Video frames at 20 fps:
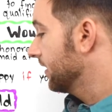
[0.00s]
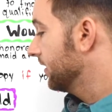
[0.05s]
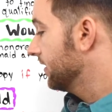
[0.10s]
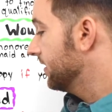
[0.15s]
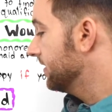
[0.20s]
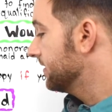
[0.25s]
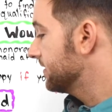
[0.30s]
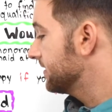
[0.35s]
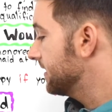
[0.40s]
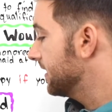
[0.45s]

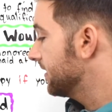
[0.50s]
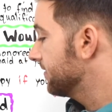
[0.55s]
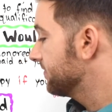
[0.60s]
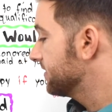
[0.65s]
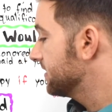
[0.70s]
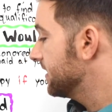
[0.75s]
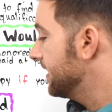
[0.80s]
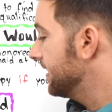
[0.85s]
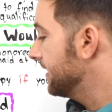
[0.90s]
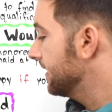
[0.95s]
Instead of
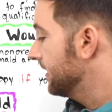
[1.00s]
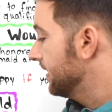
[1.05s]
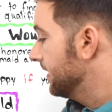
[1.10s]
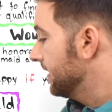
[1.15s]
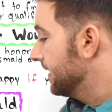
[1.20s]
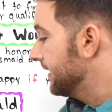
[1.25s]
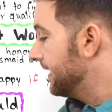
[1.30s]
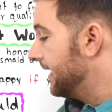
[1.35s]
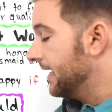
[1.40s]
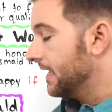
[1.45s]
saying,
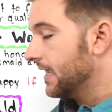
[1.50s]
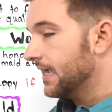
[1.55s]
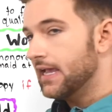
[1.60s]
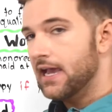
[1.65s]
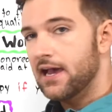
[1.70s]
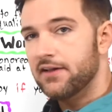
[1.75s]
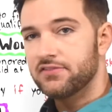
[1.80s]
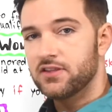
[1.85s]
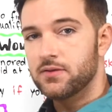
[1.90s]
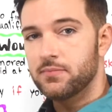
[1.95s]
can I
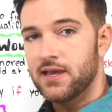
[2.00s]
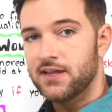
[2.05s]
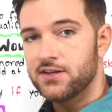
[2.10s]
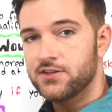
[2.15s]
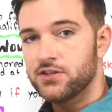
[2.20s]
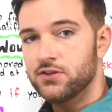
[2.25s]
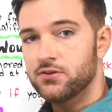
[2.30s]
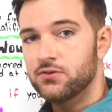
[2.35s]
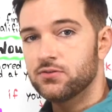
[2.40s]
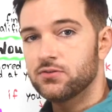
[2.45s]
have the
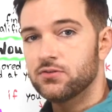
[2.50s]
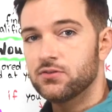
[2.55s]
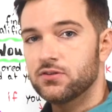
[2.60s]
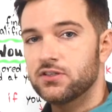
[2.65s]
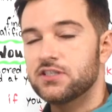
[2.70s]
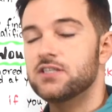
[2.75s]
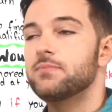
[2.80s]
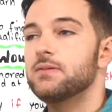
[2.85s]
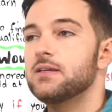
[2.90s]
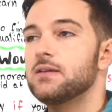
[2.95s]
menu?
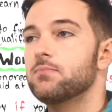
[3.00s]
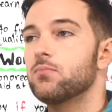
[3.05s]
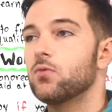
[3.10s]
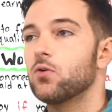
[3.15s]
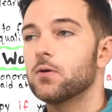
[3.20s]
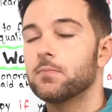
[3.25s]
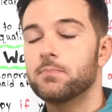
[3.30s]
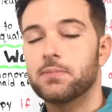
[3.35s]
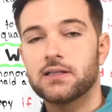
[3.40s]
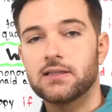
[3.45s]
To be
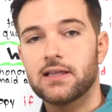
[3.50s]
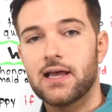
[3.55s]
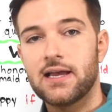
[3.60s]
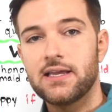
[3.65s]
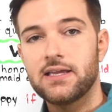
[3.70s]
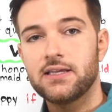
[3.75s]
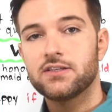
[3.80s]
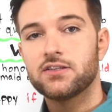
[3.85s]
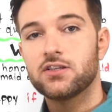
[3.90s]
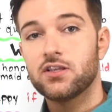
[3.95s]
more
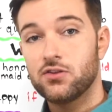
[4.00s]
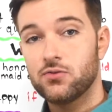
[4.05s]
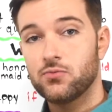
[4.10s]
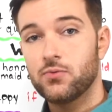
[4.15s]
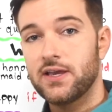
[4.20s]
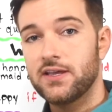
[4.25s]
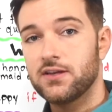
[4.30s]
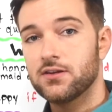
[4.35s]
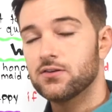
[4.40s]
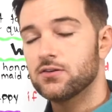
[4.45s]
polite to the
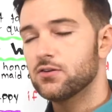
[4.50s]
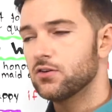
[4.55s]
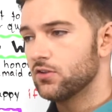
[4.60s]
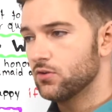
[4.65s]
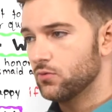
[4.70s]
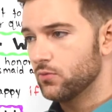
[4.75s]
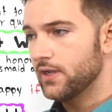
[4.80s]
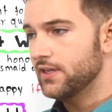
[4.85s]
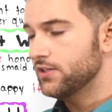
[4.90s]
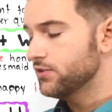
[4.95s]
waiter or
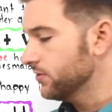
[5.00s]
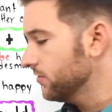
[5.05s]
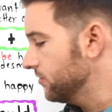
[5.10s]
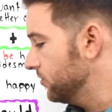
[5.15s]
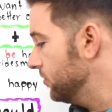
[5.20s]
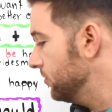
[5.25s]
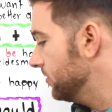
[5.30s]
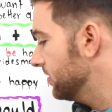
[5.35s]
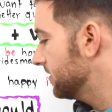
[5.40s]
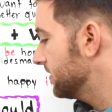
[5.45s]
the
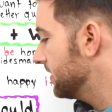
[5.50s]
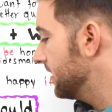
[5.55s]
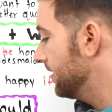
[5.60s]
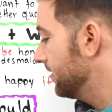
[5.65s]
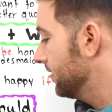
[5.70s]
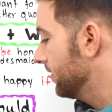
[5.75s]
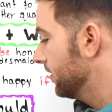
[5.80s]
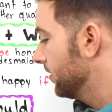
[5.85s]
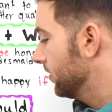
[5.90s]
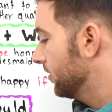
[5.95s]
waitress, you could
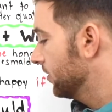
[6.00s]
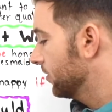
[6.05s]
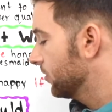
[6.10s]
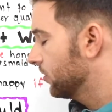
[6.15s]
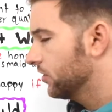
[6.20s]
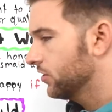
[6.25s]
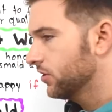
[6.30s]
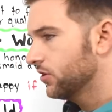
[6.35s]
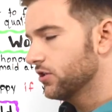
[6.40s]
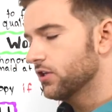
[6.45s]
say,
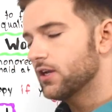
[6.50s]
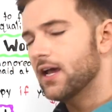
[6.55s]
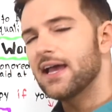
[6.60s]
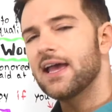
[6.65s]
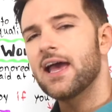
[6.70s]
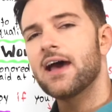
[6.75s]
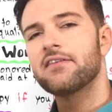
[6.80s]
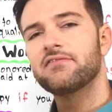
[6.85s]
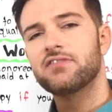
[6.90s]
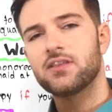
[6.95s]
could I
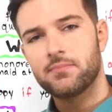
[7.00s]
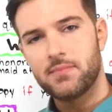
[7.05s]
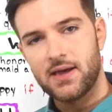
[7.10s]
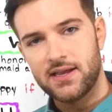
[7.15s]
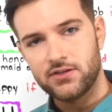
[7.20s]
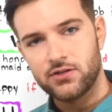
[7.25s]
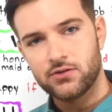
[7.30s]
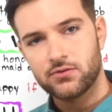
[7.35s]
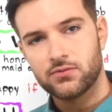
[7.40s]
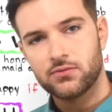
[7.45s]
have the
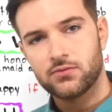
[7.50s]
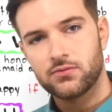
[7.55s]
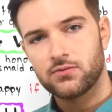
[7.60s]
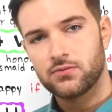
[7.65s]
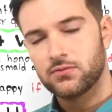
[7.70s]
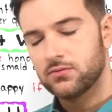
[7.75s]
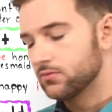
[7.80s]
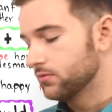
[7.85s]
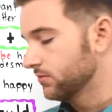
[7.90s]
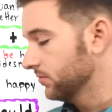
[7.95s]
menu?
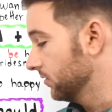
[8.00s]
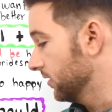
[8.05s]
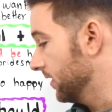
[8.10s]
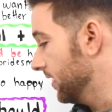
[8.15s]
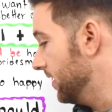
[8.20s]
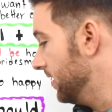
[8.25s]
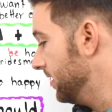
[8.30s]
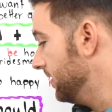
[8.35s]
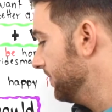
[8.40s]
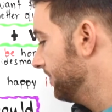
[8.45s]

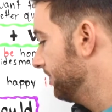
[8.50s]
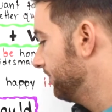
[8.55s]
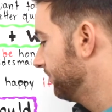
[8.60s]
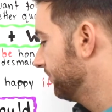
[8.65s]
Okay,